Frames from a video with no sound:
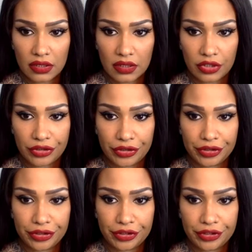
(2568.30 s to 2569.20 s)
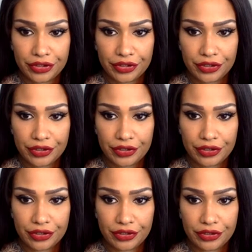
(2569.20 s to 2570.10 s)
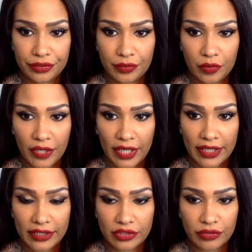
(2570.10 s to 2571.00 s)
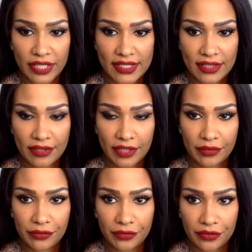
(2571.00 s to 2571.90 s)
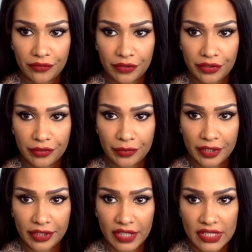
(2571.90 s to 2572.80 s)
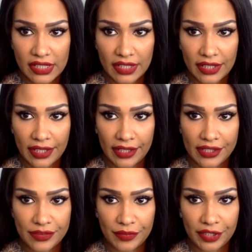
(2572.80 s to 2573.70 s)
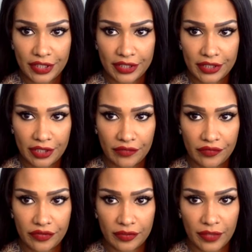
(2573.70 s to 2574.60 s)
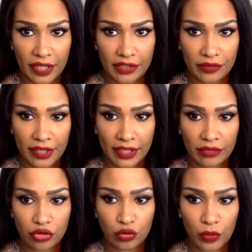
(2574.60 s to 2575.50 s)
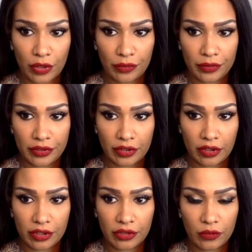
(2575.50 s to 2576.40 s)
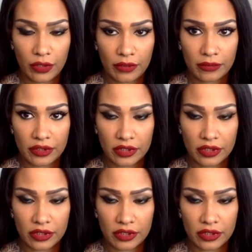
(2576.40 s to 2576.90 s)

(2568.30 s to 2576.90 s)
Girl, Mariah, do not settle down with no 34-year-old man unless he has money enough to buy you the house you want, the car you want,